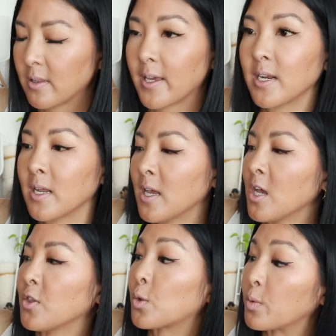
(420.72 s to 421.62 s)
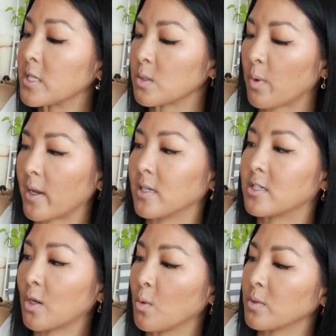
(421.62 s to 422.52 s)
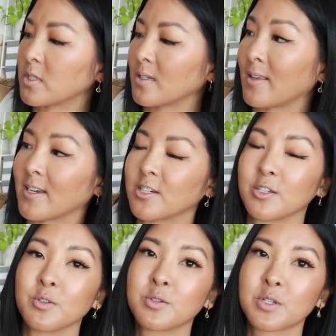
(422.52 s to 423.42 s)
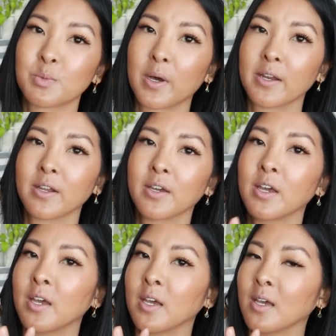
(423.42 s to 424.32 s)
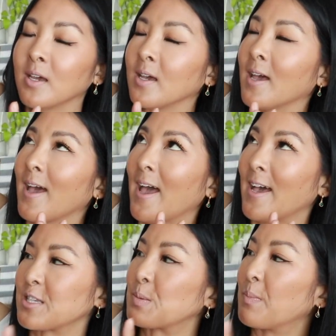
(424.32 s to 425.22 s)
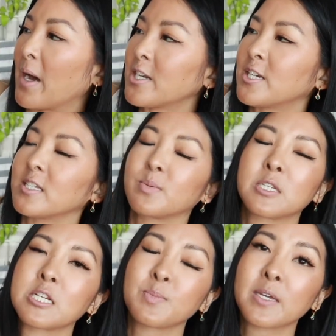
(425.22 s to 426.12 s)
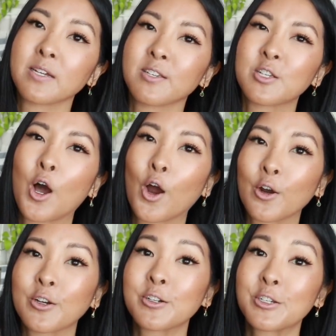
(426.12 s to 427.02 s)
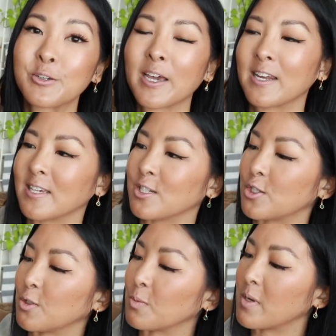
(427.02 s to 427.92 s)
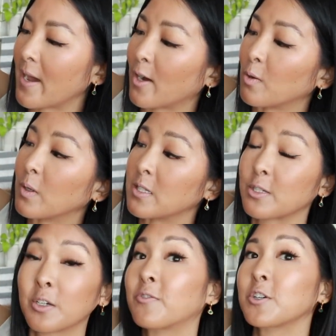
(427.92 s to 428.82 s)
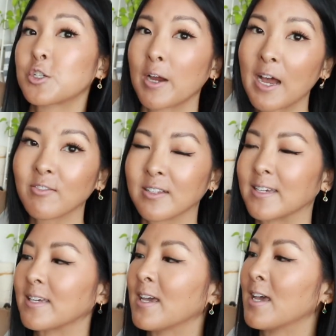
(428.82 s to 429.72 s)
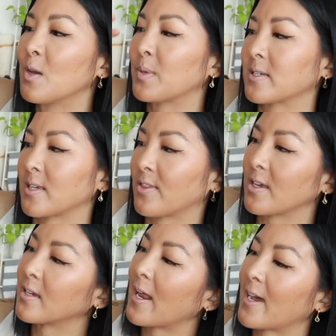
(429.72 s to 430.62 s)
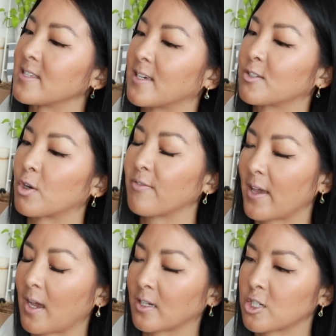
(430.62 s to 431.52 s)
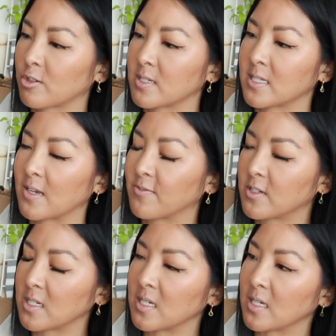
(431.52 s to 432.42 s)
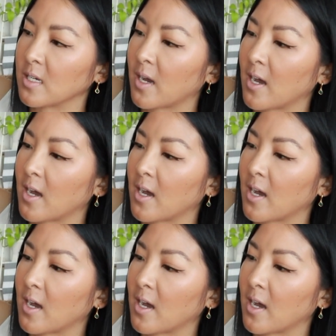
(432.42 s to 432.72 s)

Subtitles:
light. The reason why I don't like to use this one as much is just because it's harder to get into. Now, it's good for traveling because I think it adds that sort of extra safety